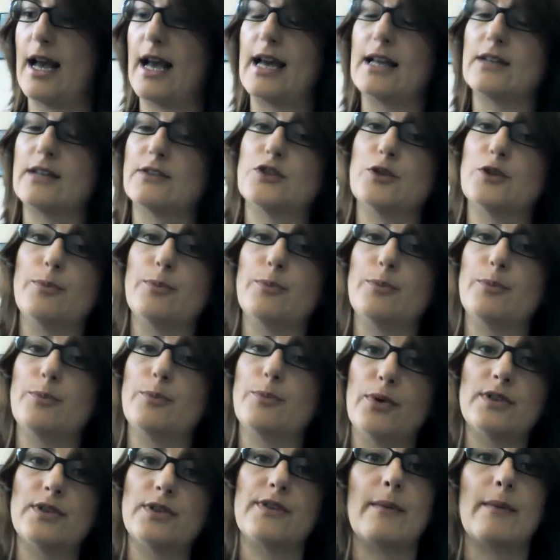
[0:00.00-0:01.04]
and
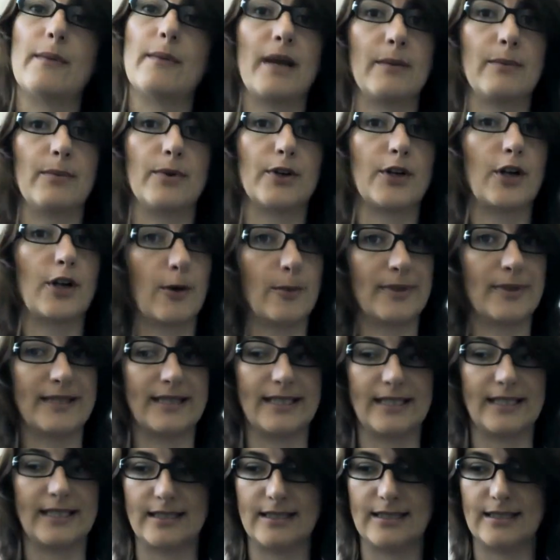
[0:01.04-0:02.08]
support their member
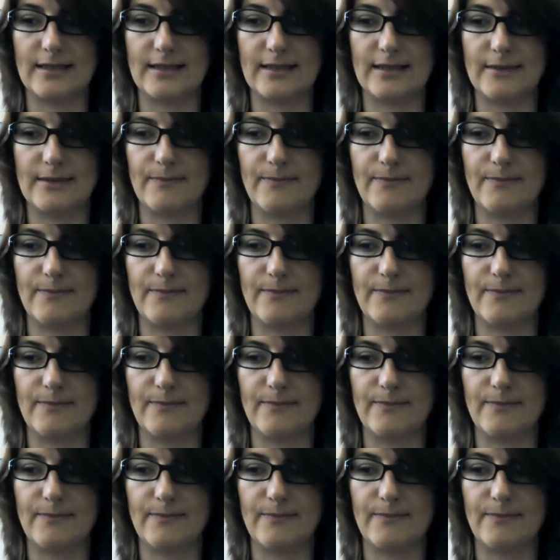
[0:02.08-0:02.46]
companies